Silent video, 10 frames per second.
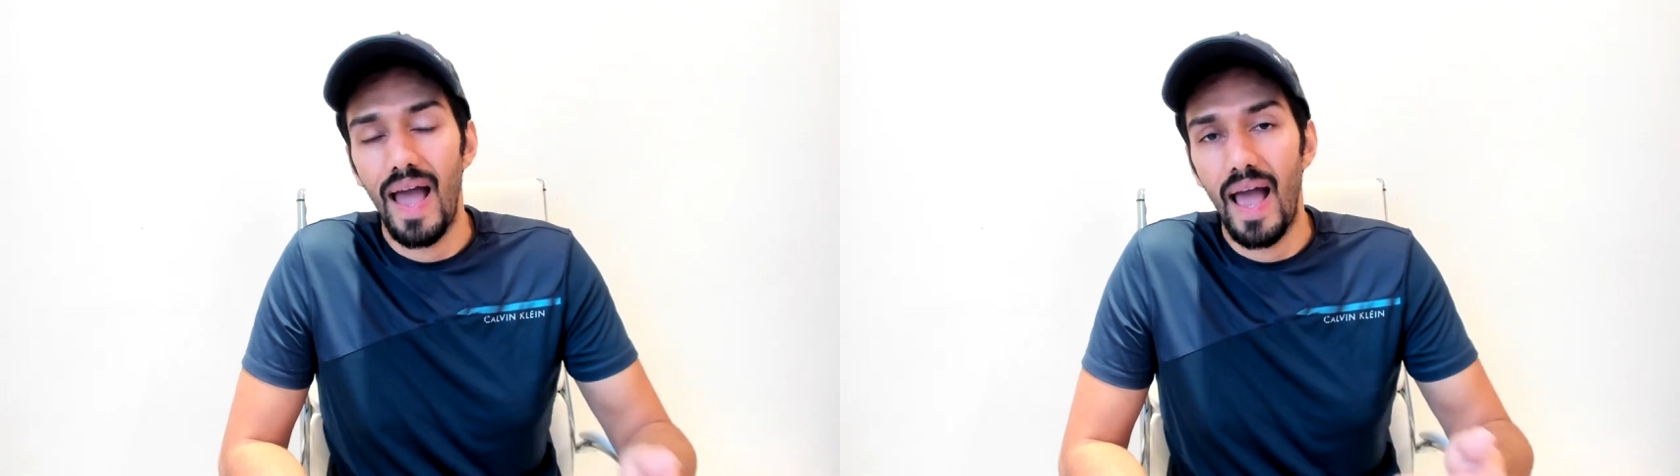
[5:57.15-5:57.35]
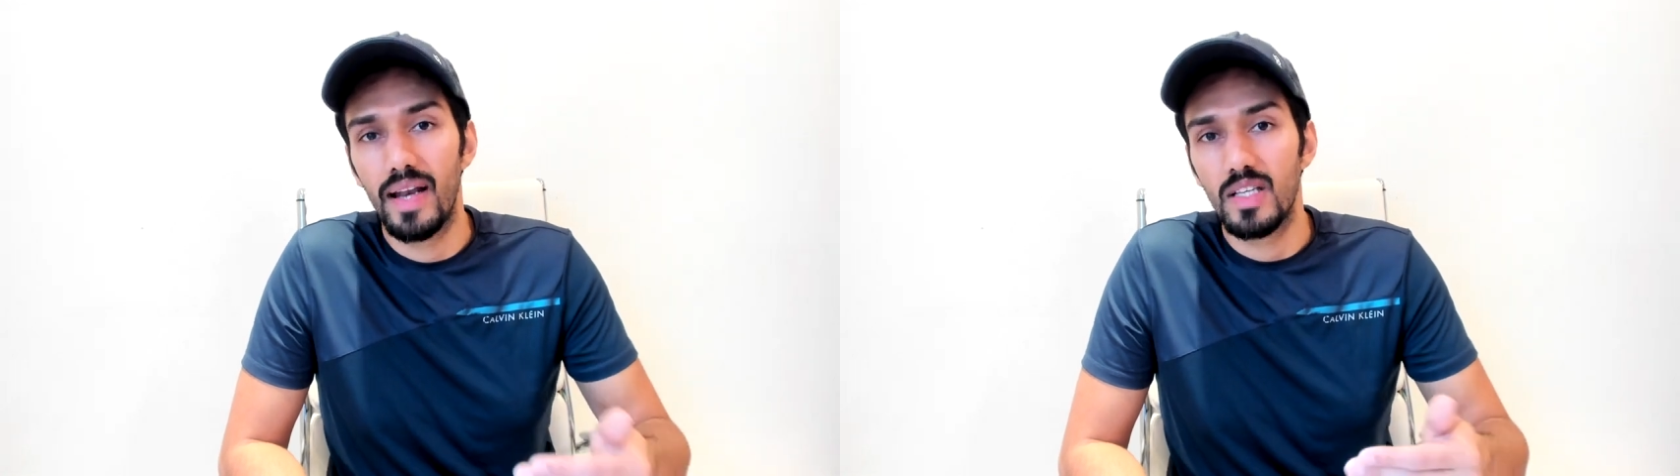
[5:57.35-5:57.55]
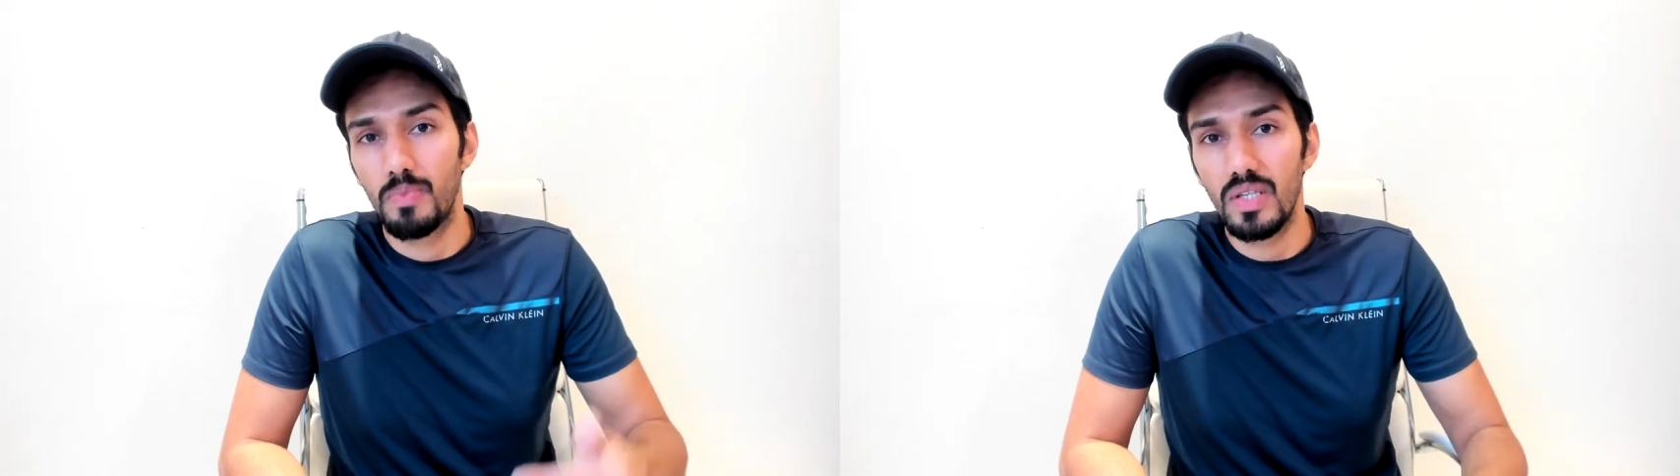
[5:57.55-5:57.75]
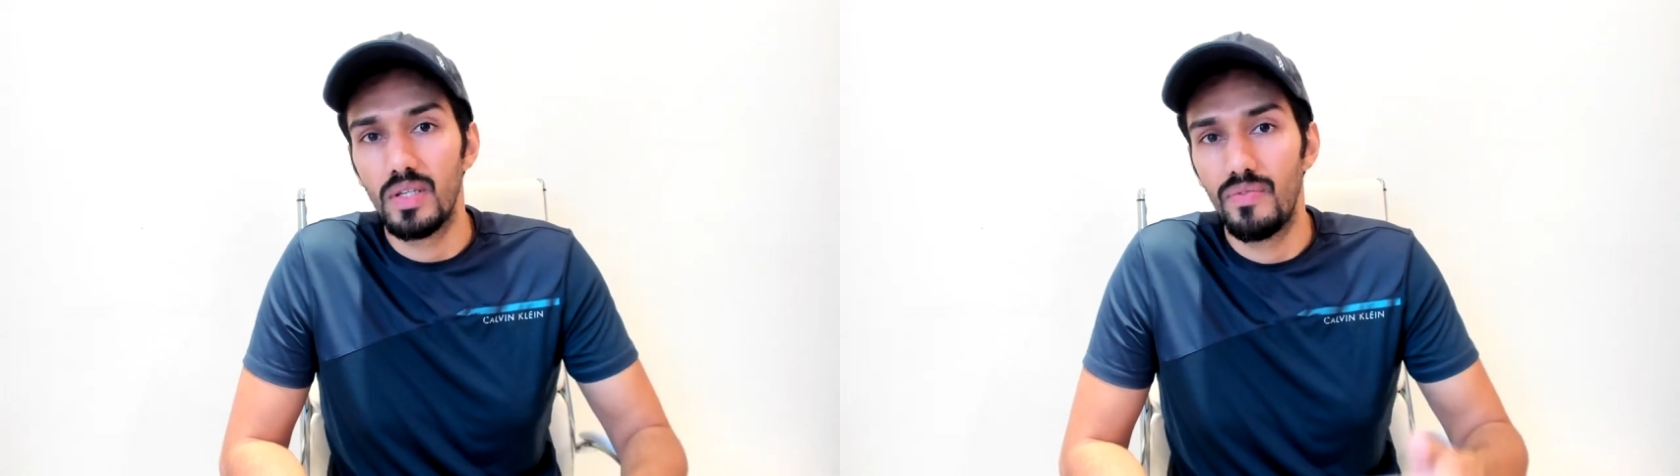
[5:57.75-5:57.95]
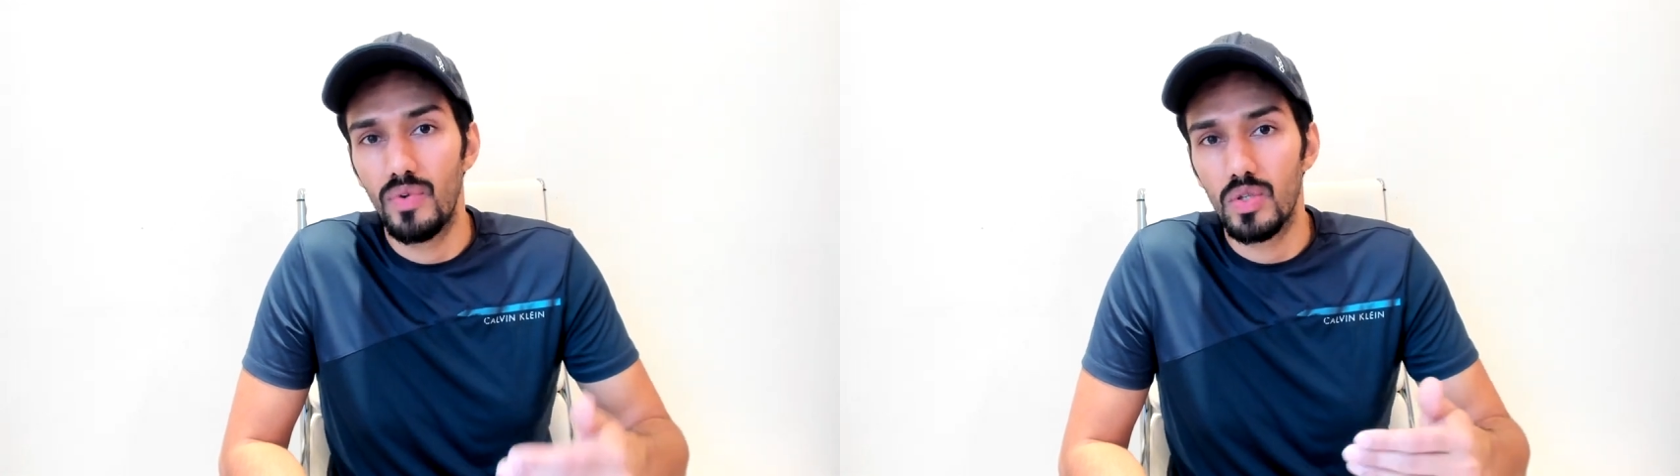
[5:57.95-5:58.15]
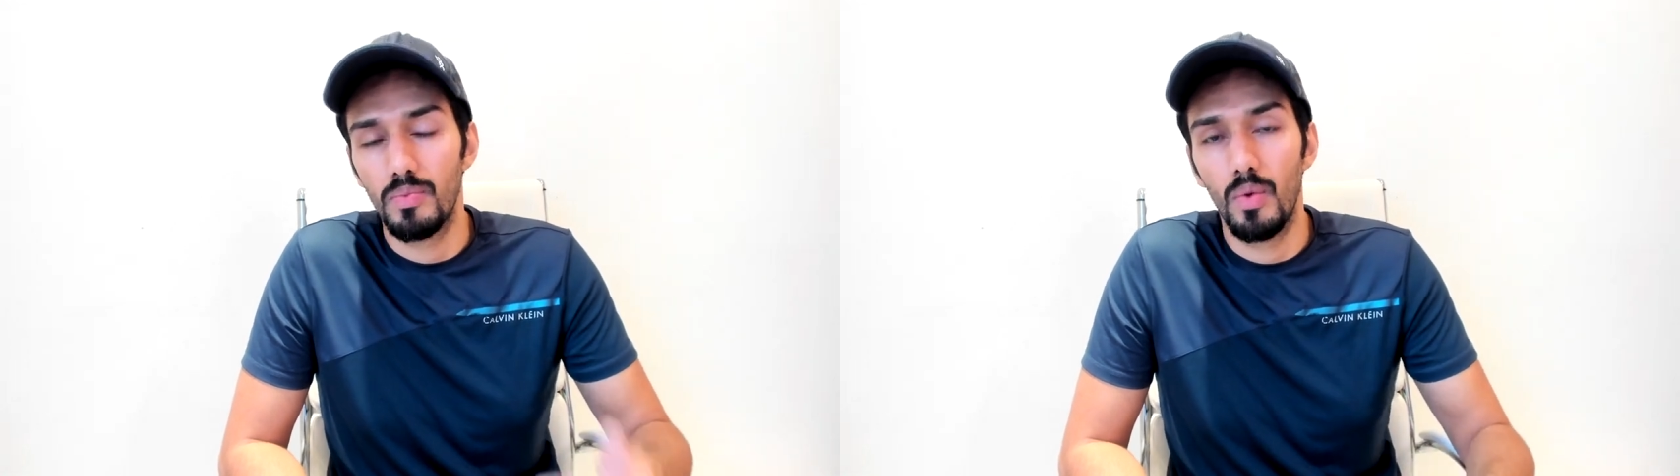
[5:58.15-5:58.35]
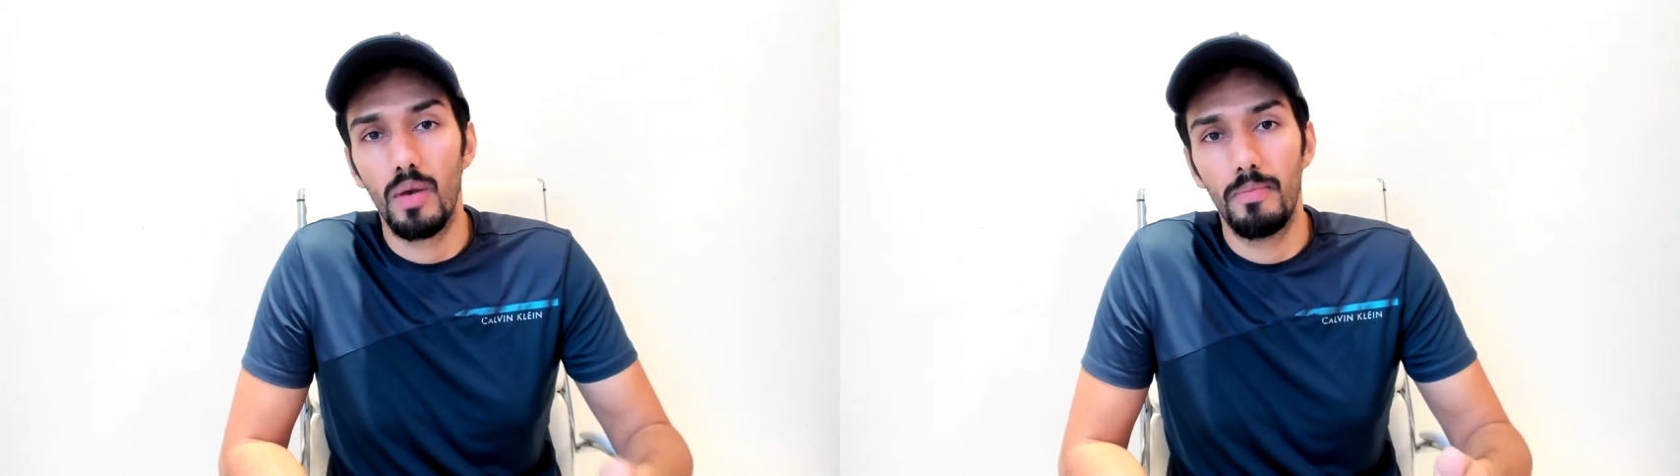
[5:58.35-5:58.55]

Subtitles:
And especially for smaller